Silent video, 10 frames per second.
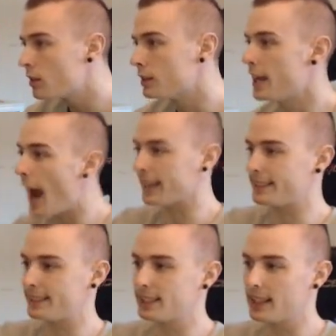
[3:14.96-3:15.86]

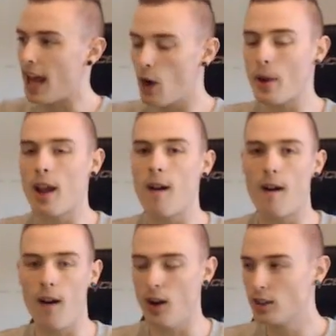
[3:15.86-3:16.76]
Yes! There we
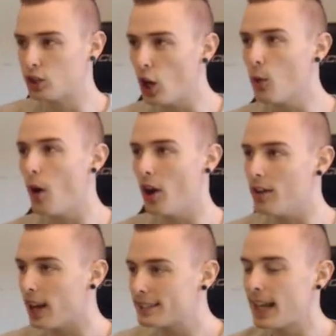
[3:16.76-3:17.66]
are!
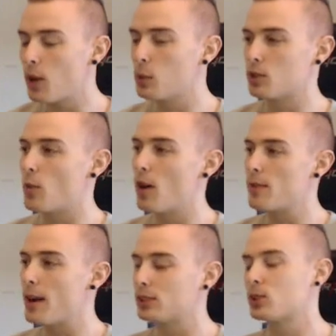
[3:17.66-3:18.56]
2-1. I said I wasn't worried
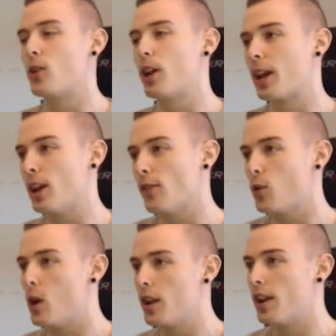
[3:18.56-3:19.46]
about scoring another
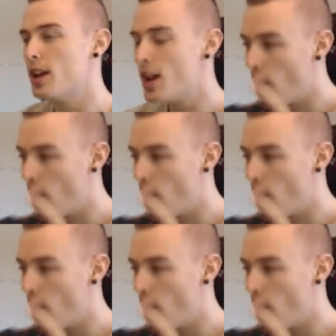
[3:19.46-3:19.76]
one.